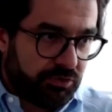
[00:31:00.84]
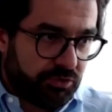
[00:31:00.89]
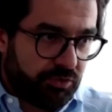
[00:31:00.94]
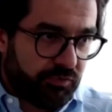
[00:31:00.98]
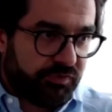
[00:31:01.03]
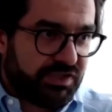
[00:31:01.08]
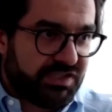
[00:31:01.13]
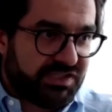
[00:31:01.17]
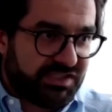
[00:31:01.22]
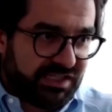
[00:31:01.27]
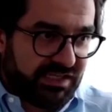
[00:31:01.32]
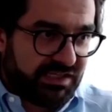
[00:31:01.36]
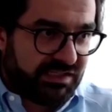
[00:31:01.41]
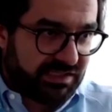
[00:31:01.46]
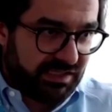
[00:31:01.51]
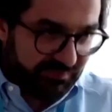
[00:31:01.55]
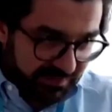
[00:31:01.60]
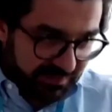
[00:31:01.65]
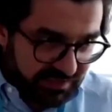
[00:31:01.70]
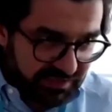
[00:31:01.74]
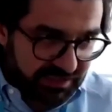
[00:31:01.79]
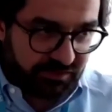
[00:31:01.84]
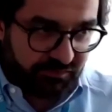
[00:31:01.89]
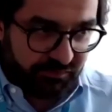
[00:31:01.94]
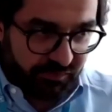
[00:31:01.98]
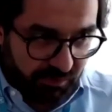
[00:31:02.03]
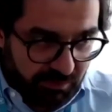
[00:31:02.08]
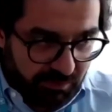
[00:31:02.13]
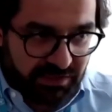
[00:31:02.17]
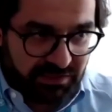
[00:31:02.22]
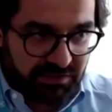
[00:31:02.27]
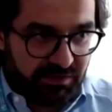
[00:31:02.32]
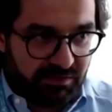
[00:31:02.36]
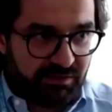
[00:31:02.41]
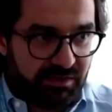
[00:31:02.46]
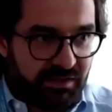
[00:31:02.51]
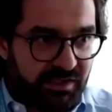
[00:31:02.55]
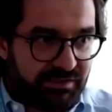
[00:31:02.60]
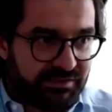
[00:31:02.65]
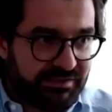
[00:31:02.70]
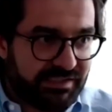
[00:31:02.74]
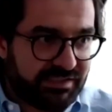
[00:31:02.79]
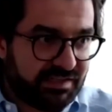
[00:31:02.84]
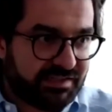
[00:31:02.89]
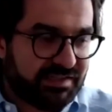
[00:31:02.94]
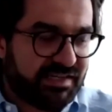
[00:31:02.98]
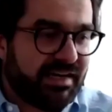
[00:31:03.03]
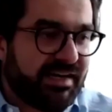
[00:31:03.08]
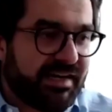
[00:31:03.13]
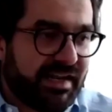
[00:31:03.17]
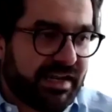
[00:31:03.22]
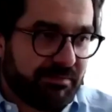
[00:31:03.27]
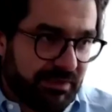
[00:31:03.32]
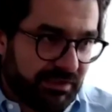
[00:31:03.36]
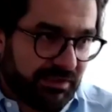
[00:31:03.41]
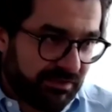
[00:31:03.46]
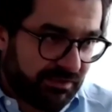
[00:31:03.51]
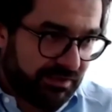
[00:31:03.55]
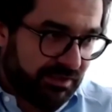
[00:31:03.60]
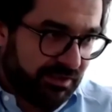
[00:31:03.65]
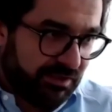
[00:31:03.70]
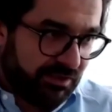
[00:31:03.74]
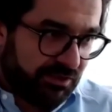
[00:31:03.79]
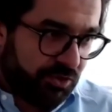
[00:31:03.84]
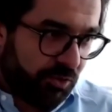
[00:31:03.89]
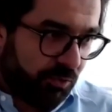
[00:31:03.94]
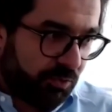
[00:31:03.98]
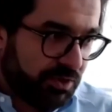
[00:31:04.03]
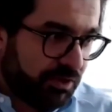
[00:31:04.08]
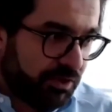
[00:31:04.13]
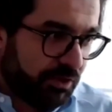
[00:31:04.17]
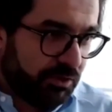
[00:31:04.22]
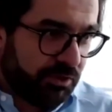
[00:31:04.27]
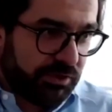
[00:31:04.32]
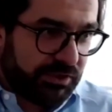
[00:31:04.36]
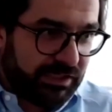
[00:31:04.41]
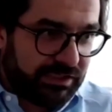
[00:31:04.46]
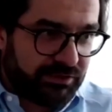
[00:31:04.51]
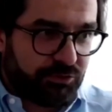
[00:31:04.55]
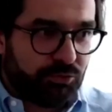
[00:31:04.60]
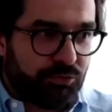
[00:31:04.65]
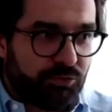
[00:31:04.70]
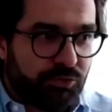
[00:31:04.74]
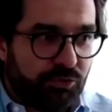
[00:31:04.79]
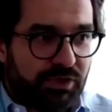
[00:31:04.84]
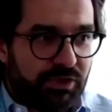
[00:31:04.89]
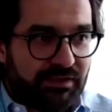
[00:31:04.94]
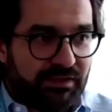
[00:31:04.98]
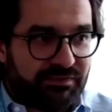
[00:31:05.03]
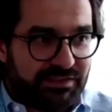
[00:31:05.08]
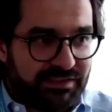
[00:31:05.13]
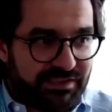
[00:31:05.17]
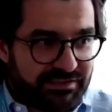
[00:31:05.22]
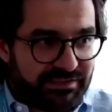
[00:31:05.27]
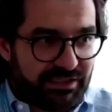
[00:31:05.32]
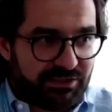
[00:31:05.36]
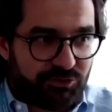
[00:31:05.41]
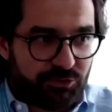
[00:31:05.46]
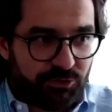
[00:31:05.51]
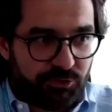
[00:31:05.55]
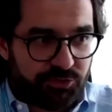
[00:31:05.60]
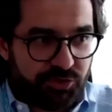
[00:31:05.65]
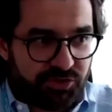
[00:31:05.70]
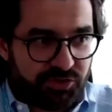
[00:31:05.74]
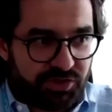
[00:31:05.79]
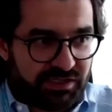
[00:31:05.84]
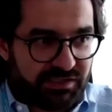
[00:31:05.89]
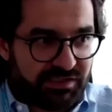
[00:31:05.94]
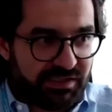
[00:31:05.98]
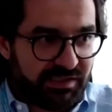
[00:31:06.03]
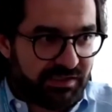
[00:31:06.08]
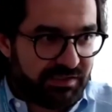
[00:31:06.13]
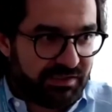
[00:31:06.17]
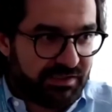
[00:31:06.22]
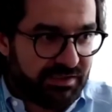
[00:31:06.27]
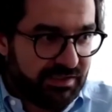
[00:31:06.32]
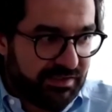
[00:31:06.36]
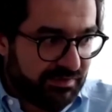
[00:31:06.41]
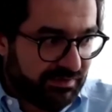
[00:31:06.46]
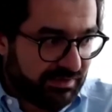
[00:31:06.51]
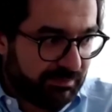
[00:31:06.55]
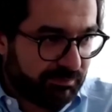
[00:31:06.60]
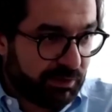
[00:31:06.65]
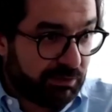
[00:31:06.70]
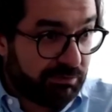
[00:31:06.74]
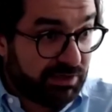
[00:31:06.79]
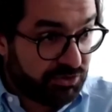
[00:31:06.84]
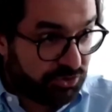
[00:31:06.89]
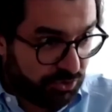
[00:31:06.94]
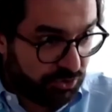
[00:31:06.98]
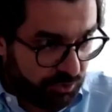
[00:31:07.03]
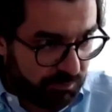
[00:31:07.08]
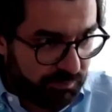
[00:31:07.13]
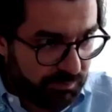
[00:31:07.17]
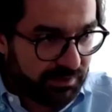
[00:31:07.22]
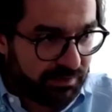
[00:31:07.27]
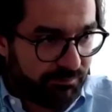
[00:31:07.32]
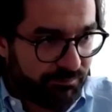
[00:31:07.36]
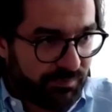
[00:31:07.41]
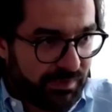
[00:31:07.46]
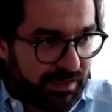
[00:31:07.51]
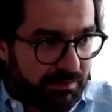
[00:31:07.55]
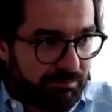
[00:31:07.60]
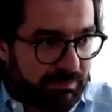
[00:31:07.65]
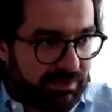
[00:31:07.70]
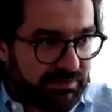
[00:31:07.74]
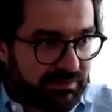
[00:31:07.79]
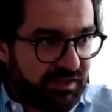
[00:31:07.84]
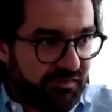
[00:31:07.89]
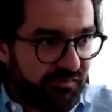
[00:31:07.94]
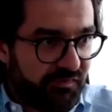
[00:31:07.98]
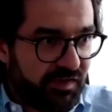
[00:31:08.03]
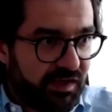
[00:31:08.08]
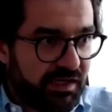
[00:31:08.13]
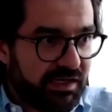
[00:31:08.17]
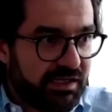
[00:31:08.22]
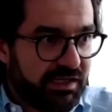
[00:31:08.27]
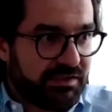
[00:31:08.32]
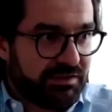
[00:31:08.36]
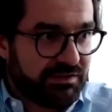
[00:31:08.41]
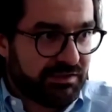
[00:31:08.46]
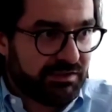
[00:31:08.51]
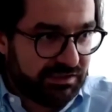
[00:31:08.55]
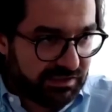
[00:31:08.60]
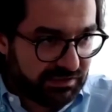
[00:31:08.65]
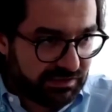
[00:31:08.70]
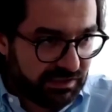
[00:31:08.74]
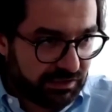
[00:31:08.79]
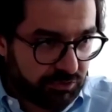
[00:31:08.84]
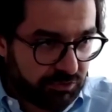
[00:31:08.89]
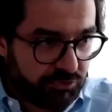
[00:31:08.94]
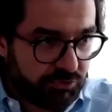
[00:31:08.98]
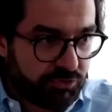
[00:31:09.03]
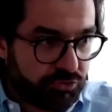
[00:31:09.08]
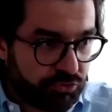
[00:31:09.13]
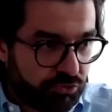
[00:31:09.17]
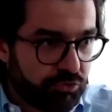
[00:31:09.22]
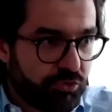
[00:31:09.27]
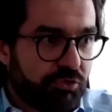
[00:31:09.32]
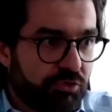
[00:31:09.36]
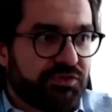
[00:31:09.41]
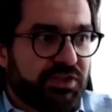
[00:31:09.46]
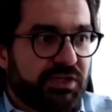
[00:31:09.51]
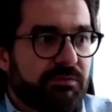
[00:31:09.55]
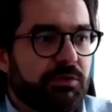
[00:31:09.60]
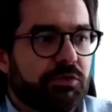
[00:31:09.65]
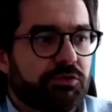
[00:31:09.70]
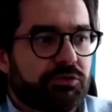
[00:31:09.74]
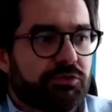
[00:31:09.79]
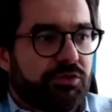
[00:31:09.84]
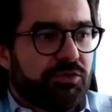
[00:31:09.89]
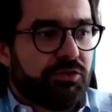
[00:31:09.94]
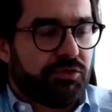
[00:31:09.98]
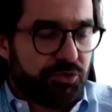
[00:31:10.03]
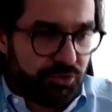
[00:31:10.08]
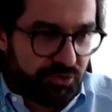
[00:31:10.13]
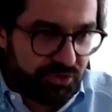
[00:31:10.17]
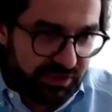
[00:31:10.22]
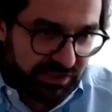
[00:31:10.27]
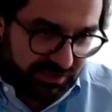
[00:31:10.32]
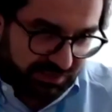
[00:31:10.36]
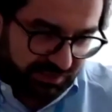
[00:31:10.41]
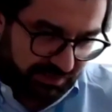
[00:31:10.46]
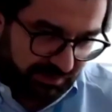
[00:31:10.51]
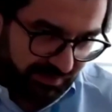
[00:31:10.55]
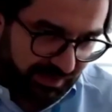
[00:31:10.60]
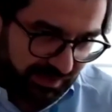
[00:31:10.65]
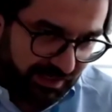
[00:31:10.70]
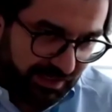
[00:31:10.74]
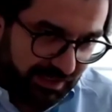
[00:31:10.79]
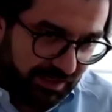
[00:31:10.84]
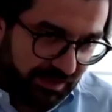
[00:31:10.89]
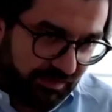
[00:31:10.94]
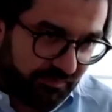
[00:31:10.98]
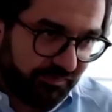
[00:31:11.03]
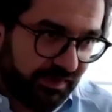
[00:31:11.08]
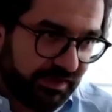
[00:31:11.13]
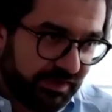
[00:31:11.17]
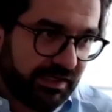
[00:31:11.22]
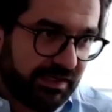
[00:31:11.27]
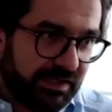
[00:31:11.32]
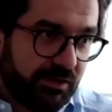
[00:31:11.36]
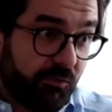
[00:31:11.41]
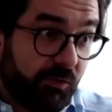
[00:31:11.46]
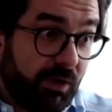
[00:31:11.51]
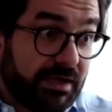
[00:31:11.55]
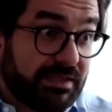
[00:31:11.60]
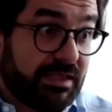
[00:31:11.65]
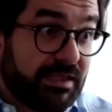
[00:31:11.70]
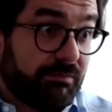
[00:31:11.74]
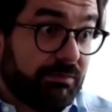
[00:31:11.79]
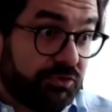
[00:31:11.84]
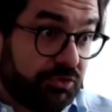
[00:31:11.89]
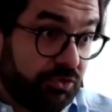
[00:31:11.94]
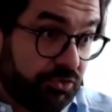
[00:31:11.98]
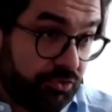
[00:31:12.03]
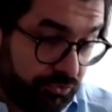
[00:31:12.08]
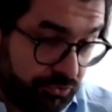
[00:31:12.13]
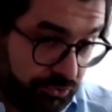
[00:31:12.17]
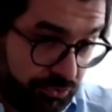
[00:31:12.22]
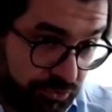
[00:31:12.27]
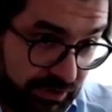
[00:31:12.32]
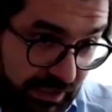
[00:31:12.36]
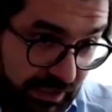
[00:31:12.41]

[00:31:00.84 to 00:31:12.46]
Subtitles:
to this change and this transformation, just as an enabler. So we don't need to look at digital solutions as the problem solver, but definitely digital solutions should contribute to this. And finally, why WHO should do